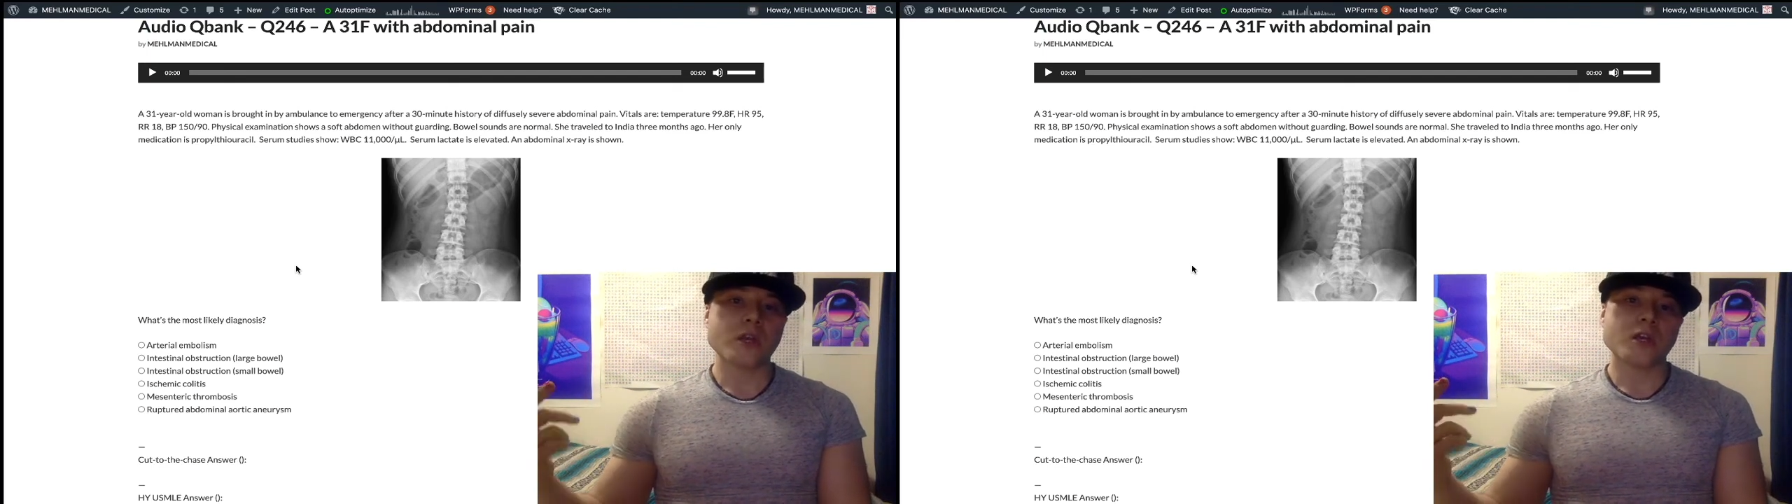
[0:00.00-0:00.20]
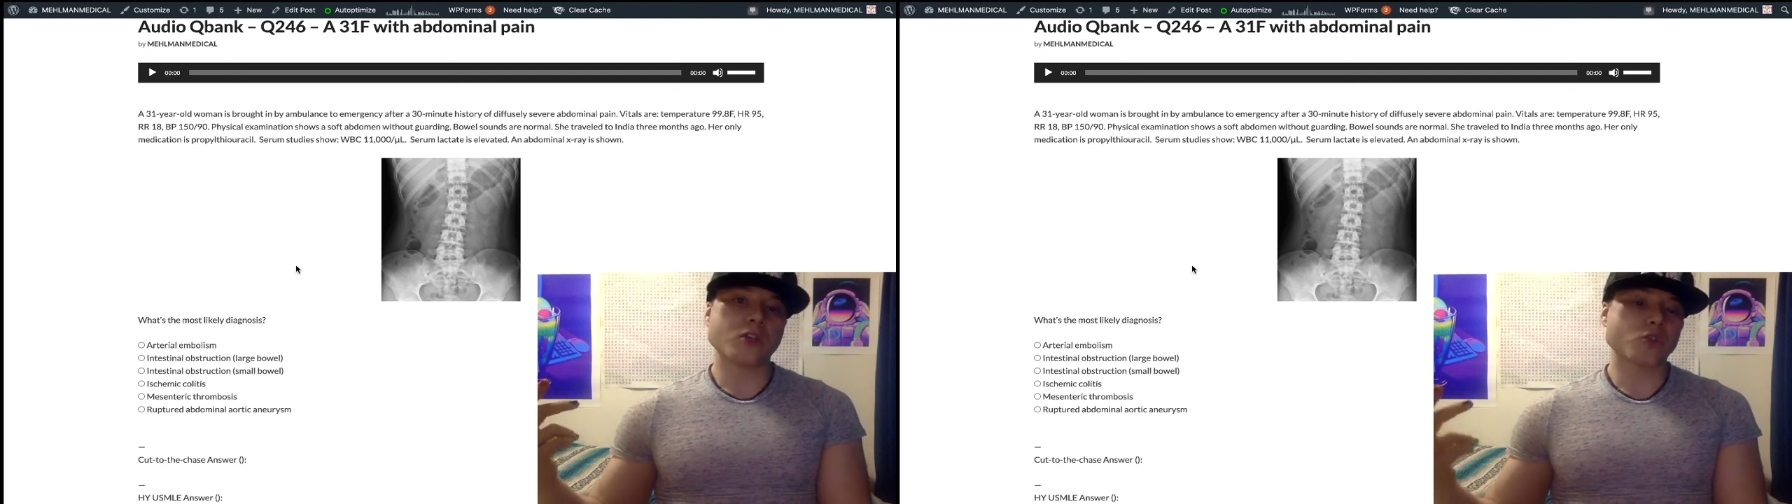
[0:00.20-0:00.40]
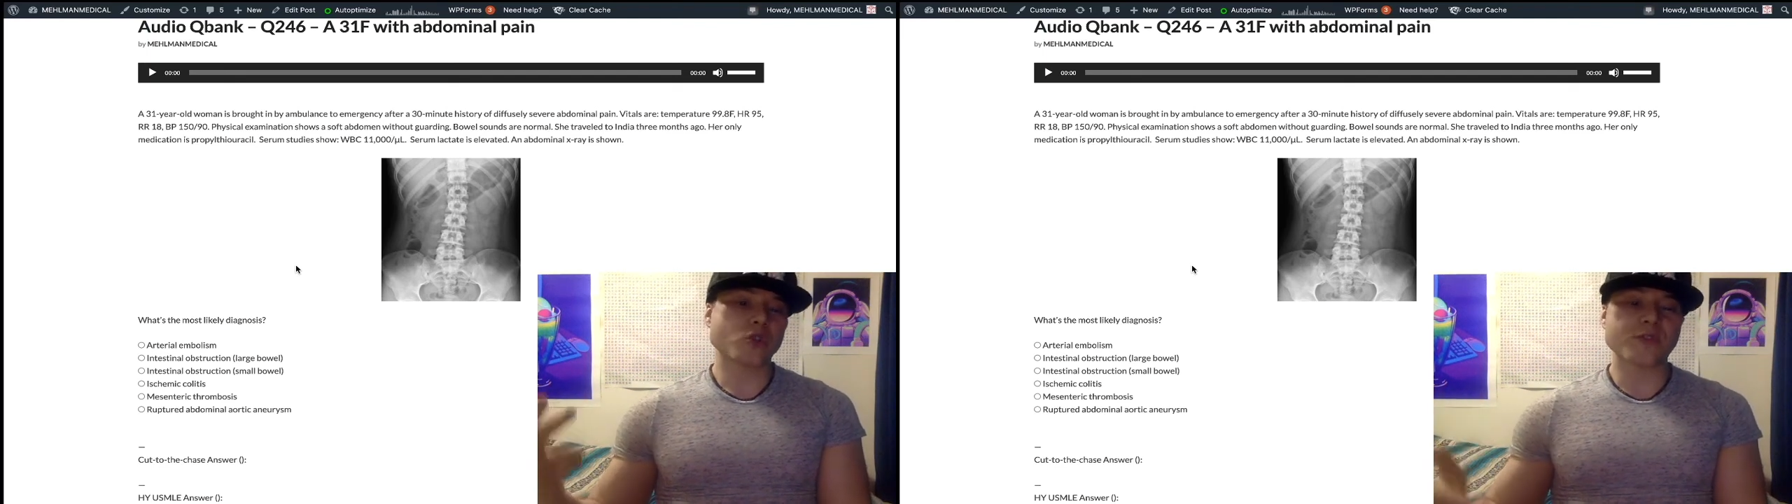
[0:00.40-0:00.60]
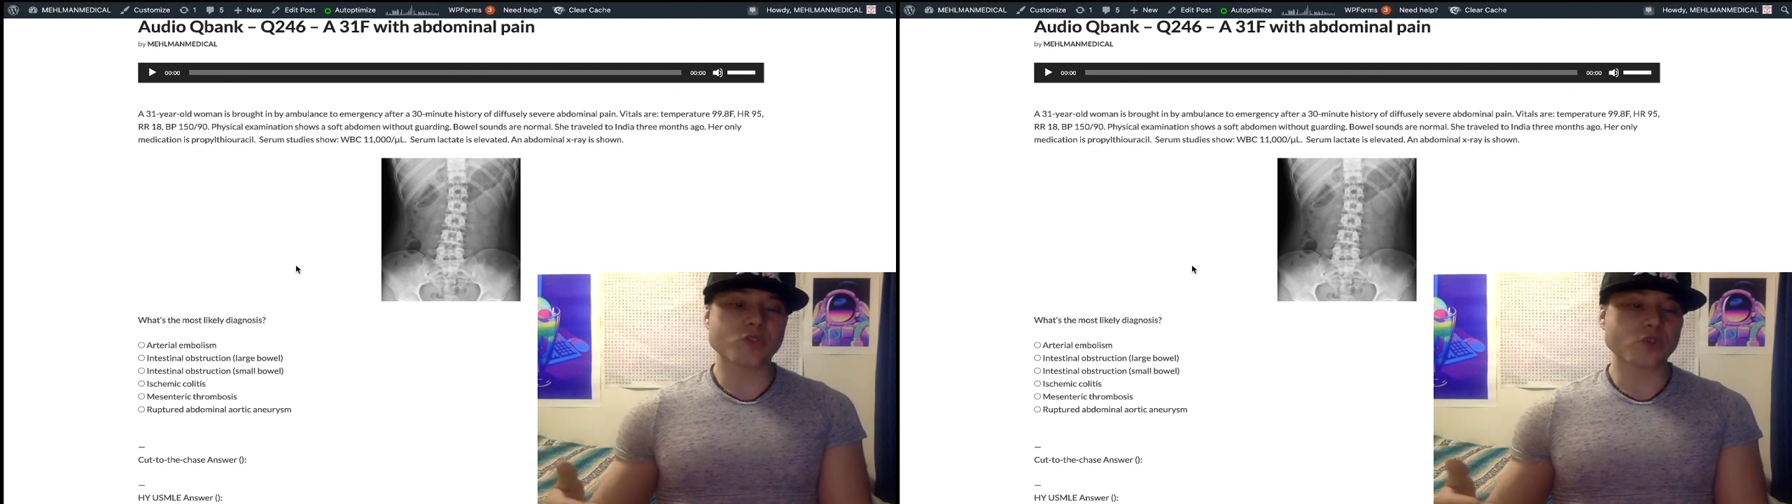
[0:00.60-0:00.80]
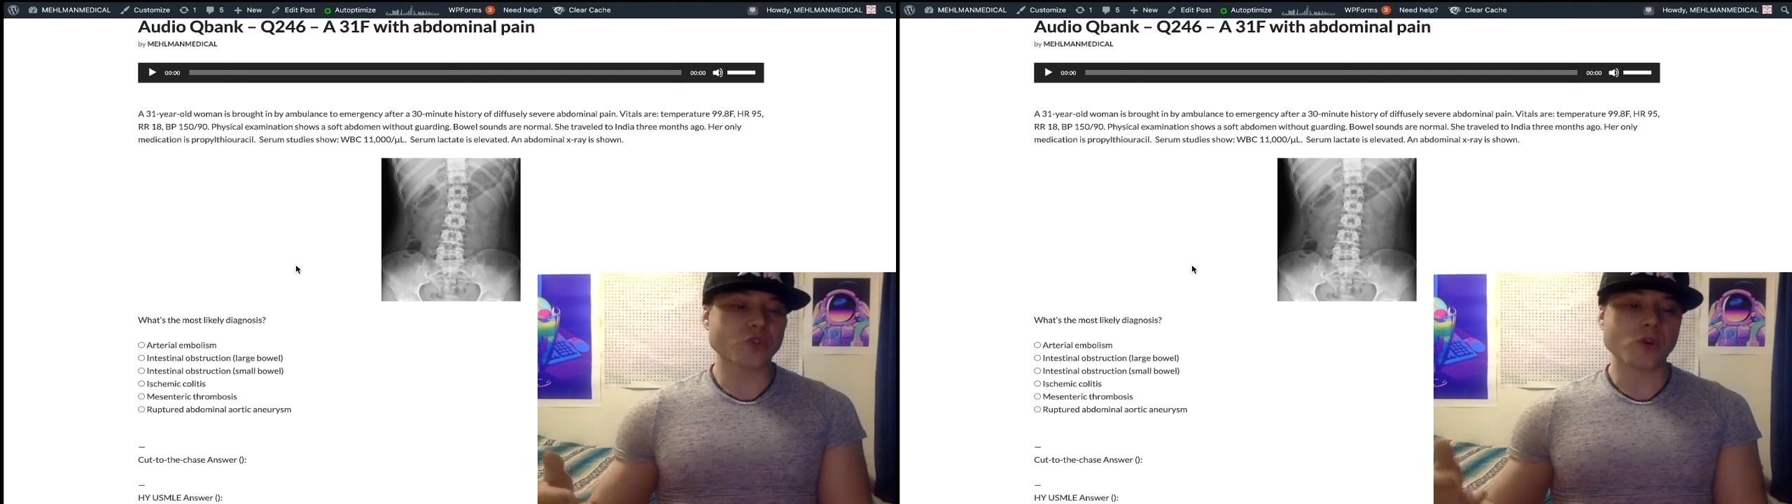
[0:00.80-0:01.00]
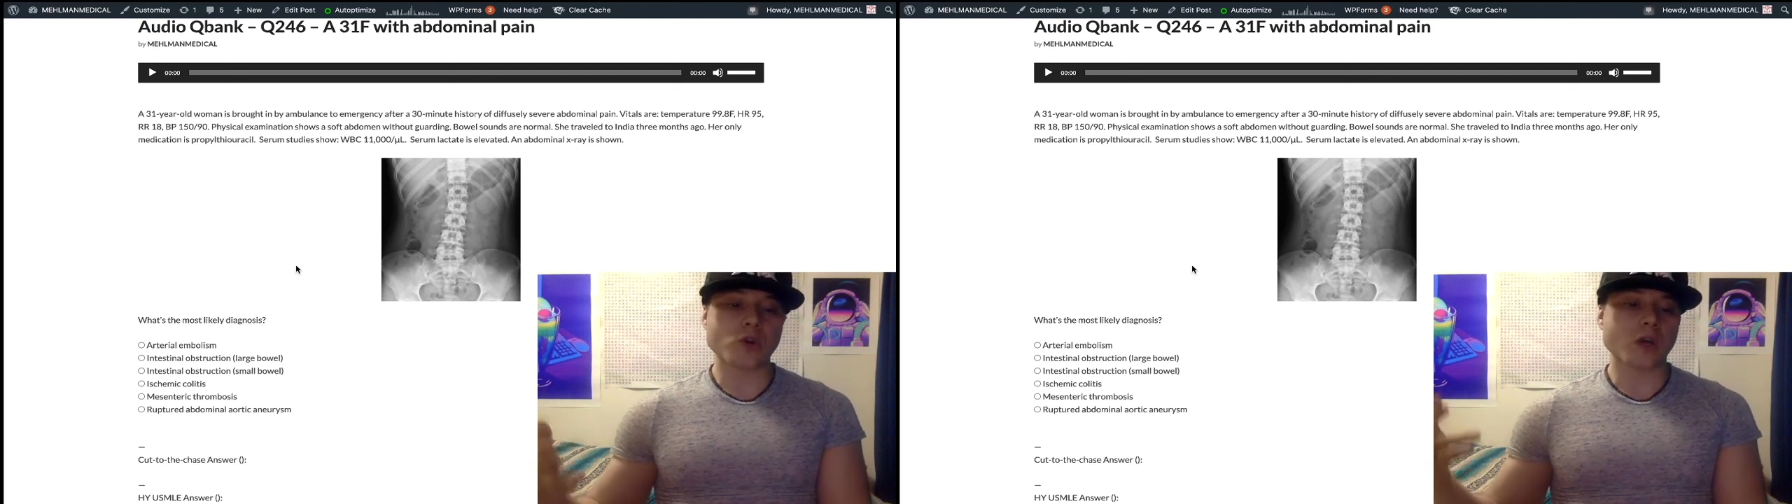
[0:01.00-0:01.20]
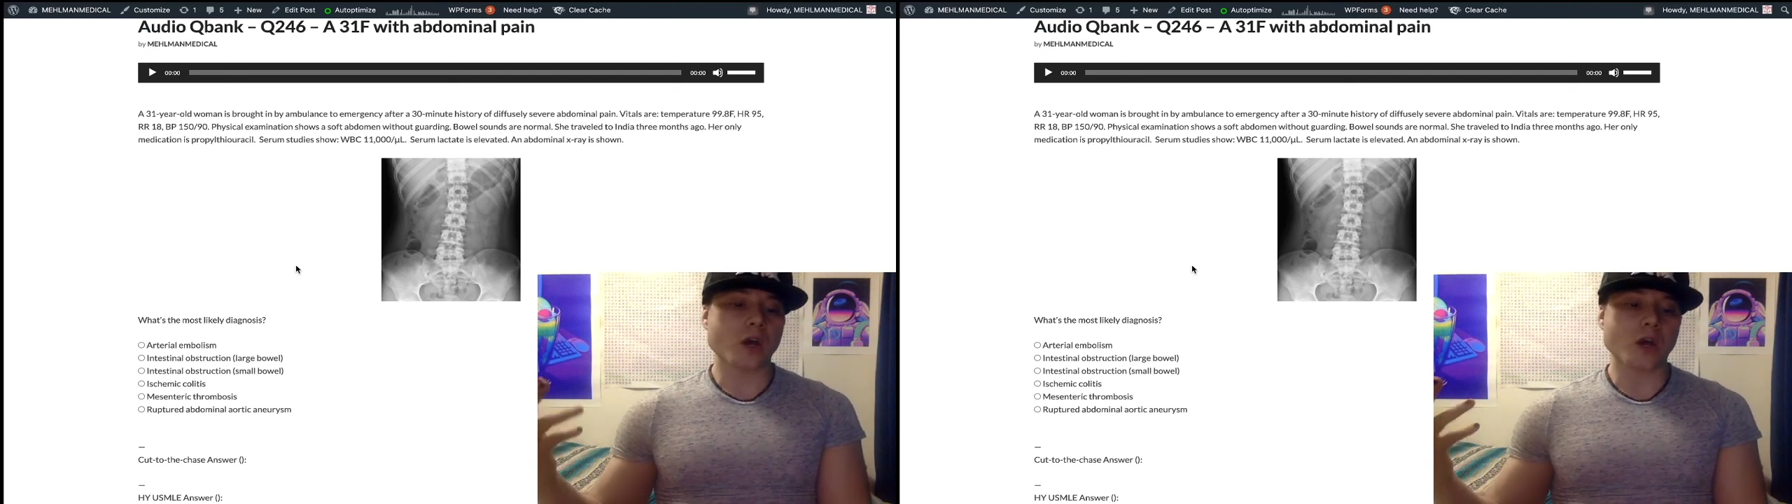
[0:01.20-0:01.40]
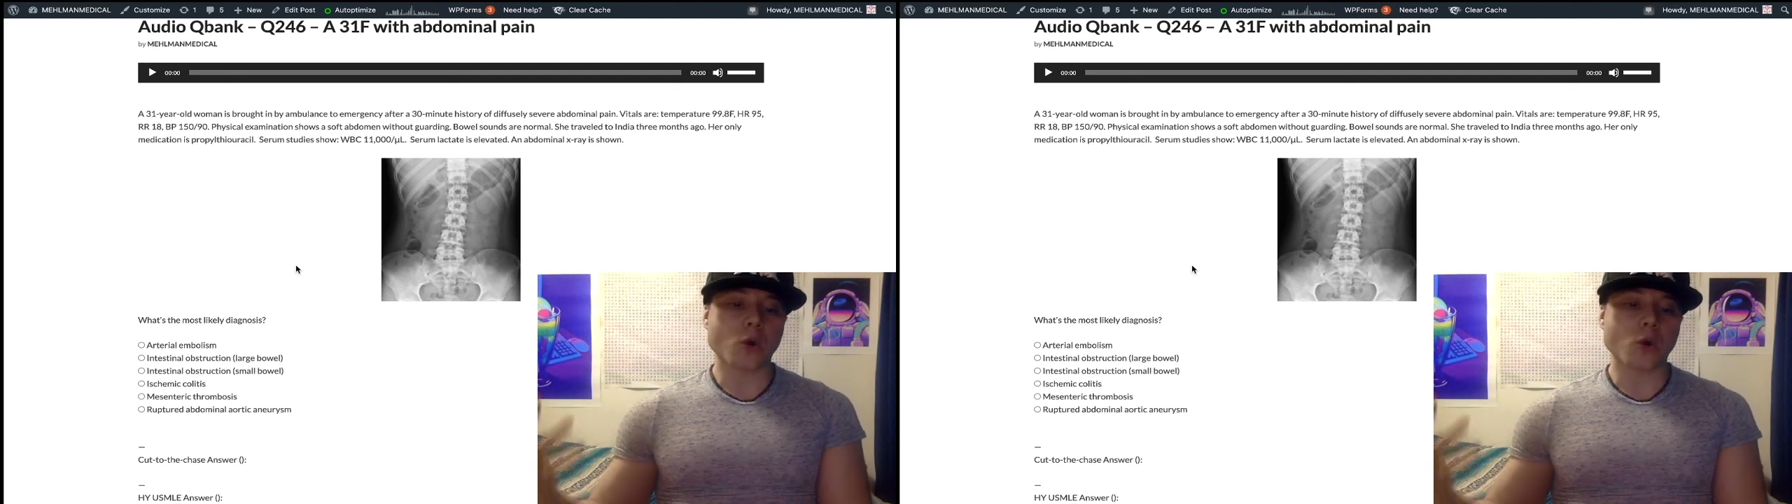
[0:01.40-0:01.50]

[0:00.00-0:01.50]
history of stroke, uh,